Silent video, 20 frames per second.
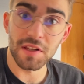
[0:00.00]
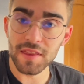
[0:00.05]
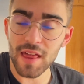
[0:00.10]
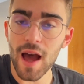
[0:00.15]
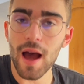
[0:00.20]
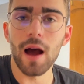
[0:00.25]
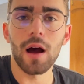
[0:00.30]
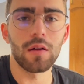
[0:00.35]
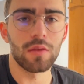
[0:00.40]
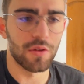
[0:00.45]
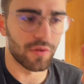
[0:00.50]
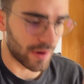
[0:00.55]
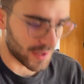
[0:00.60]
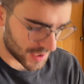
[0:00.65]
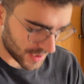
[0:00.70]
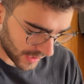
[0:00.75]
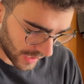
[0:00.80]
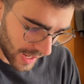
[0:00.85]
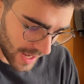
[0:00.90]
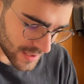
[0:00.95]
that, the rest of
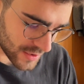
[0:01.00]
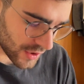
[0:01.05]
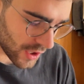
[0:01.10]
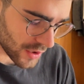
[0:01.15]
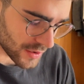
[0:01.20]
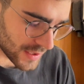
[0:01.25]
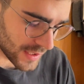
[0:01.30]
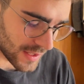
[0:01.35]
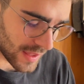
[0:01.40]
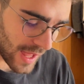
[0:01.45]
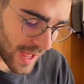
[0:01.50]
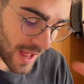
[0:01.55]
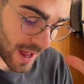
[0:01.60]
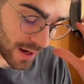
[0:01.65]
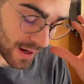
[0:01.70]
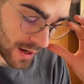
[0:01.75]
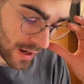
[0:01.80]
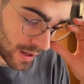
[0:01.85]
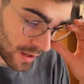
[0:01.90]
the class noted that,